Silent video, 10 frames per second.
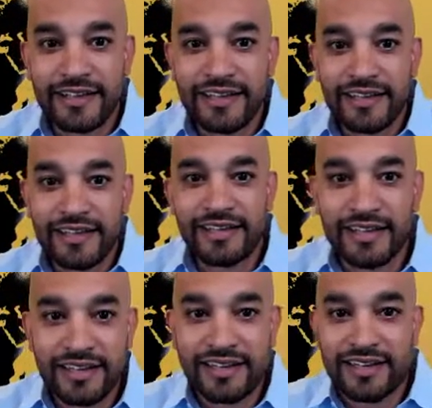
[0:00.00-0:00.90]

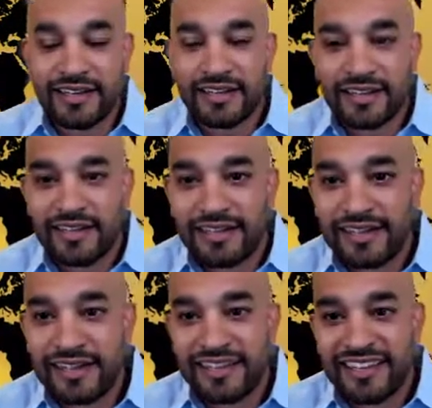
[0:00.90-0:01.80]

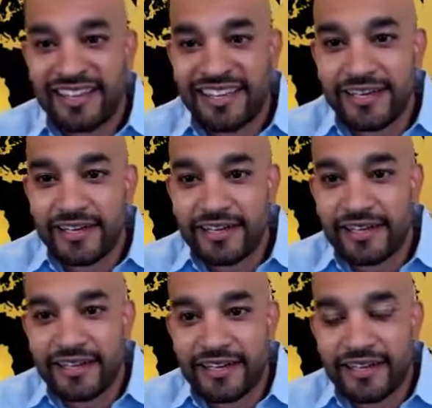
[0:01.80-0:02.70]

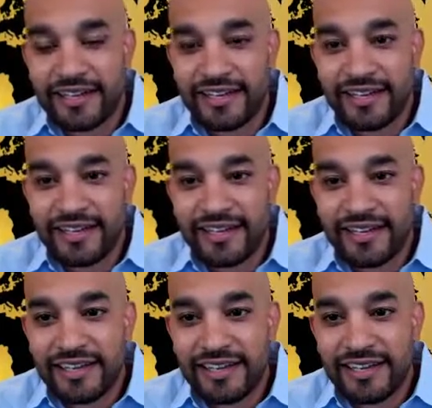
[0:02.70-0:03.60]

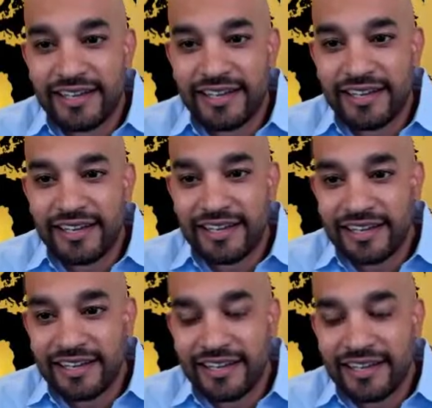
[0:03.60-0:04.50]

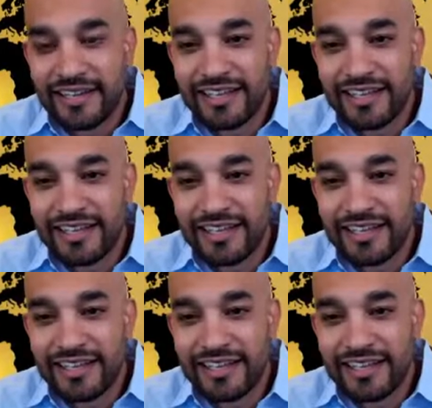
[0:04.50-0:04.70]
No words are spoken by the person on screen.